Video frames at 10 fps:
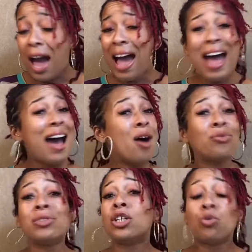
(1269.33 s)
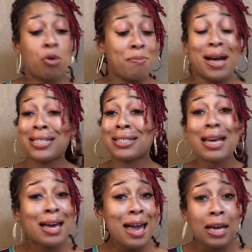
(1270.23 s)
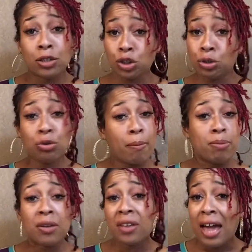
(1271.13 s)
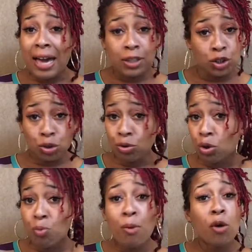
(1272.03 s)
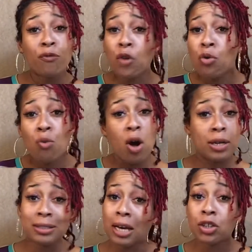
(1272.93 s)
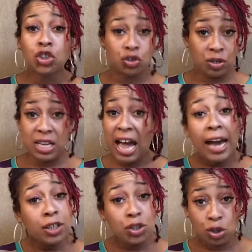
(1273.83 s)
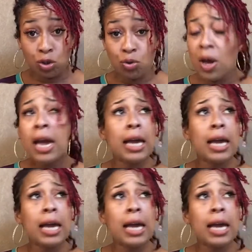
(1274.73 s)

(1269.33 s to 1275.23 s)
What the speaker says: I don't deal with my son attitude, or brother attitude, or mofo walking down the street attitude.